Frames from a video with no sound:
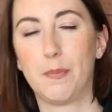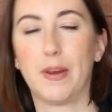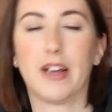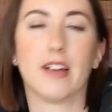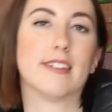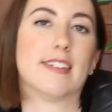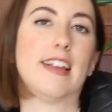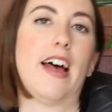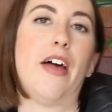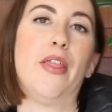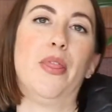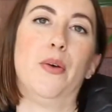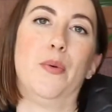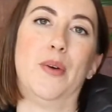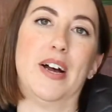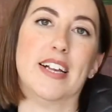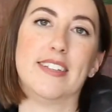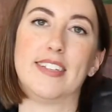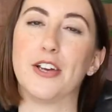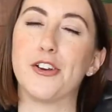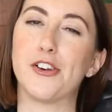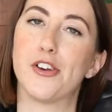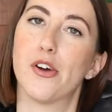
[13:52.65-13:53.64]
because
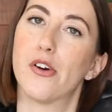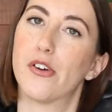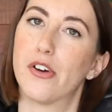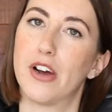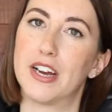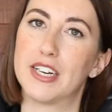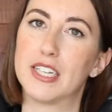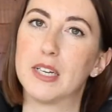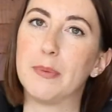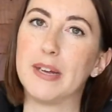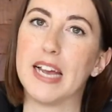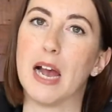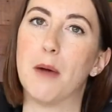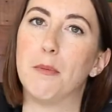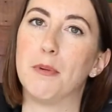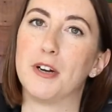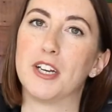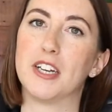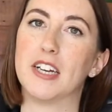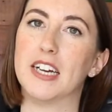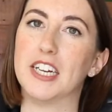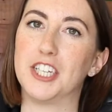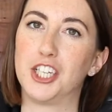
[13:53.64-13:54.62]
otherwise you're not going to be able
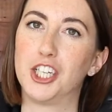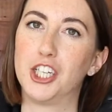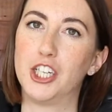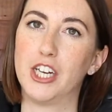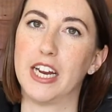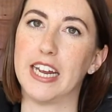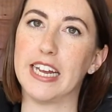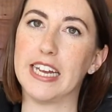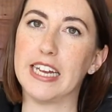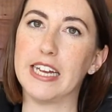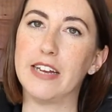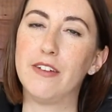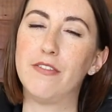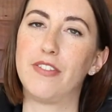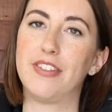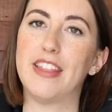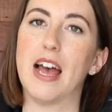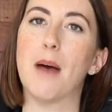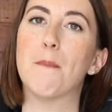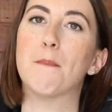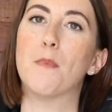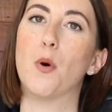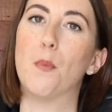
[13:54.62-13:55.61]
to achieve
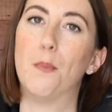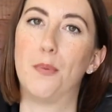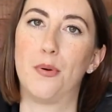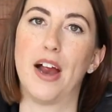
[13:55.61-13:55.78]
that more